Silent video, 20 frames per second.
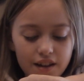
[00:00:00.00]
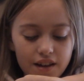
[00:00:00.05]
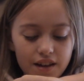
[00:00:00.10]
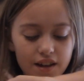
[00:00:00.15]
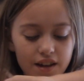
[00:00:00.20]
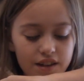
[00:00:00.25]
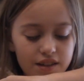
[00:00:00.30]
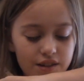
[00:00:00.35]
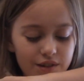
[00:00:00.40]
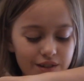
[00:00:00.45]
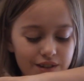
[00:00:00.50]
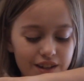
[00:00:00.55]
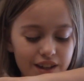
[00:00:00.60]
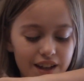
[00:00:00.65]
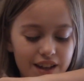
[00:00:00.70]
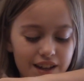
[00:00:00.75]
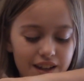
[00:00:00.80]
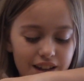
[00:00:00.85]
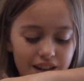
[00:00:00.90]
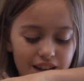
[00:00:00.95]
This looks
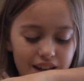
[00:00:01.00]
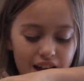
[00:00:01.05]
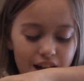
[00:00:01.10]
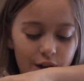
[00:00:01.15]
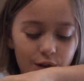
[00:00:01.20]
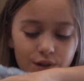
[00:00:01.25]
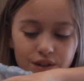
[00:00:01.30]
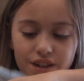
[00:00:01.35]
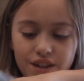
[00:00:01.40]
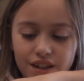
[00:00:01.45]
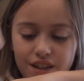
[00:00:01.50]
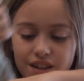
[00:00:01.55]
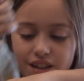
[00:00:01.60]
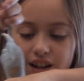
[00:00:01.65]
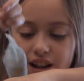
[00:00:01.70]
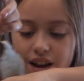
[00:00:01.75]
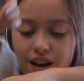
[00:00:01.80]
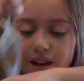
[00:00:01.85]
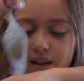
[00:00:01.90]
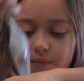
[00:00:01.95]
like Elsa
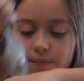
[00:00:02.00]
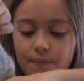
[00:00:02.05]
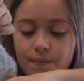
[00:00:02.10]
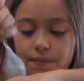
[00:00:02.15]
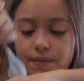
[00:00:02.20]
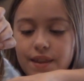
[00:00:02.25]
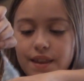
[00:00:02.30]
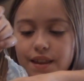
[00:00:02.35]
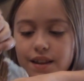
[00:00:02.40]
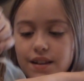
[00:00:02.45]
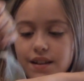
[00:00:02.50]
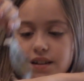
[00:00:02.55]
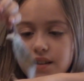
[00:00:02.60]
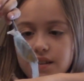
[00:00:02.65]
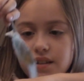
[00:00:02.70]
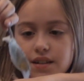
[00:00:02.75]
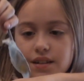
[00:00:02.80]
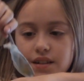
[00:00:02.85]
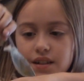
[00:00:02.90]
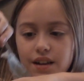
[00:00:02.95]
slime.
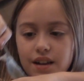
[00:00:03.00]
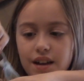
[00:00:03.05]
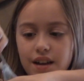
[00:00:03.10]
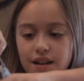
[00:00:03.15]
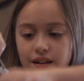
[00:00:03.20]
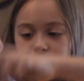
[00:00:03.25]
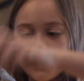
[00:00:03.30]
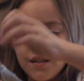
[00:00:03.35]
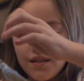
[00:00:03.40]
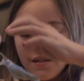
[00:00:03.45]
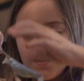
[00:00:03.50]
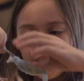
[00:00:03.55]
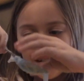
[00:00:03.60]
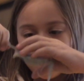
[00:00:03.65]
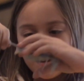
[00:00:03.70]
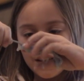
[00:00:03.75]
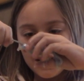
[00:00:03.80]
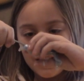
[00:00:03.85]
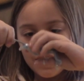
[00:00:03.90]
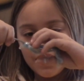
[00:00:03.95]
I don't know
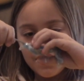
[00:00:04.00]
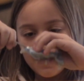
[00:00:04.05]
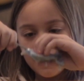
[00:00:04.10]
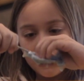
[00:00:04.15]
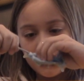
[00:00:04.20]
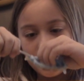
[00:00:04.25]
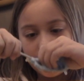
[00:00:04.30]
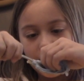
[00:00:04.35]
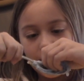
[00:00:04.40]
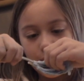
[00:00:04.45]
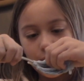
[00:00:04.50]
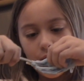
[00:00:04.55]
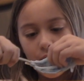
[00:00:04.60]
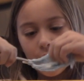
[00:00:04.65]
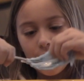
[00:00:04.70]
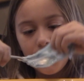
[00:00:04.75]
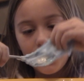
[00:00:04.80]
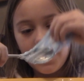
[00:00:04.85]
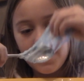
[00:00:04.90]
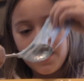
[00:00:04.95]
why. Ready? I'm
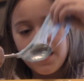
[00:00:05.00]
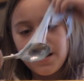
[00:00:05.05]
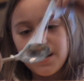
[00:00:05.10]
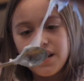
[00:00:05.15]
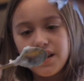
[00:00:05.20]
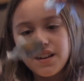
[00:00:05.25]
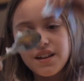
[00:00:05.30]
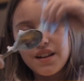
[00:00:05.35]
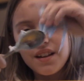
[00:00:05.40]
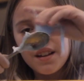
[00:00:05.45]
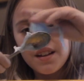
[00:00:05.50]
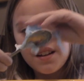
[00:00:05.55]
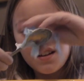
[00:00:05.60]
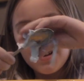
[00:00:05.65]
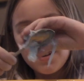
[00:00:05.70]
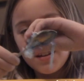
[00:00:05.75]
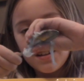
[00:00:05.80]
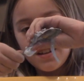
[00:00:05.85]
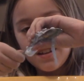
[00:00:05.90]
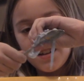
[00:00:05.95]
going in.
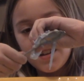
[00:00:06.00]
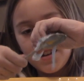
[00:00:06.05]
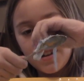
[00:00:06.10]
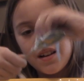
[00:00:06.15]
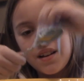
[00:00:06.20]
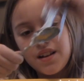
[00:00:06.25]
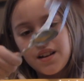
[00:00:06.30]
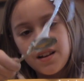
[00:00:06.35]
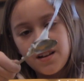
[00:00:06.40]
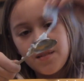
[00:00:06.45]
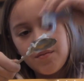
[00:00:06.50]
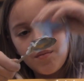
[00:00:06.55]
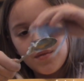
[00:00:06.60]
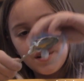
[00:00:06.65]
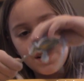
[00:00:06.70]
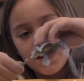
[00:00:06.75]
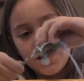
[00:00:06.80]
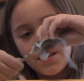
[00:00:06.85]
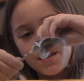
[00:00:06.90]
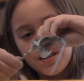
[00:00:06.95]
I'm
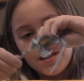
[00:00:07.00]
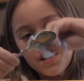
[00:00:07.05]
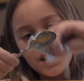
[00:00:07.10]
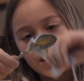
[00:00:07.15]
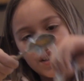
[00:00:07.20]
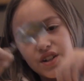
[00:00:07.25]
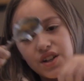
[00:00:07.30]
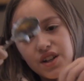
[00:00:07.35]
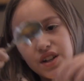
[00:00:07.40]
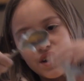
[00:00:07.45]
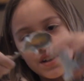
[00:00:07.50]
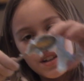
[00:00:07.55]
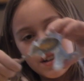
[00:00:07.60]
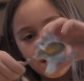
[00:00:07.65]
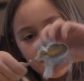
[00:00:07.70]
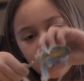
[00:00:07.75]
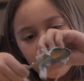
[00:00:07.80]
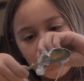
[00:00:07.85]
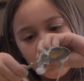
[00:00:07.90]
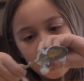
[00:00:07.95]
gonna touch it
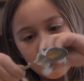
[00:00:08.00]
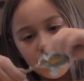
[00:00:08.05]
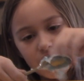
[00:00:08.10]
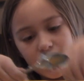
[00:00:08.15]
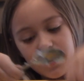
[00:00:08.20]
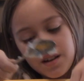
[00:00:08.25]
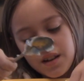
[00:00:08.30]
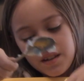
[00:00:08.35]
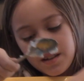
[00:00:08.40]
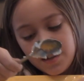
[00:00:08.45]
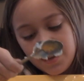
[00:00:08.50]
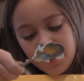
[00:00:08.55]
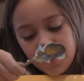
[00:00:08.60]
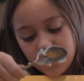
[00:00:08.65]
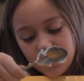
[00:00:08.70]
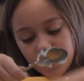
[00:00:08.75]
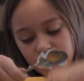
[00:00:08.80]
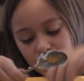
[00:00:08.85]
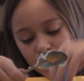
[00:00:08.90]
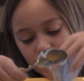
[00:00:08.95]
because it
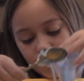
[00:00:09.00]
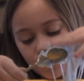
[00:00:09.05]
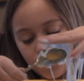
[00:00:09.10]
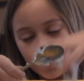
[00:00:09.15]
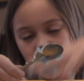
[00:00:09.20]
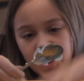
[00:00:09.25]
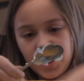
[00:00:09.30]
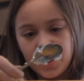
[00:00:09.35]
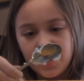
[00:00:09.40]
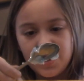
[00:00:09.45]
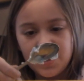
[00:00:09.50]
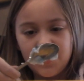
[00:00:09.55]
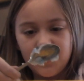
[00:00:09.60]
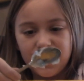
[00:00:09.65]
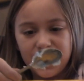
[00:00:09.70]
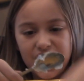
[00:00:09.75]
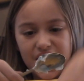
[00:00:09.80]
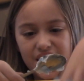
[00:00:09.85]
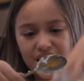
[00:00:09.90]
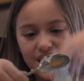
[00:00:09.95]
needs squishing
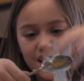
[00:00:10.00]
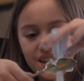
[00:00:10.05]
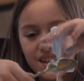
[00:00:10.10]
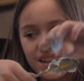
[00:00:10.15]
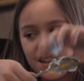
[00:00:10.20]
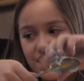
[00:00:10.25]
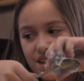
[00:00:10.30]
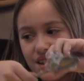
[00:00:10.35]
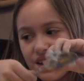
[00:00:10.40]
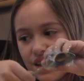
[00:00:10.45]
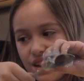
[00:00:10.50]
with hands.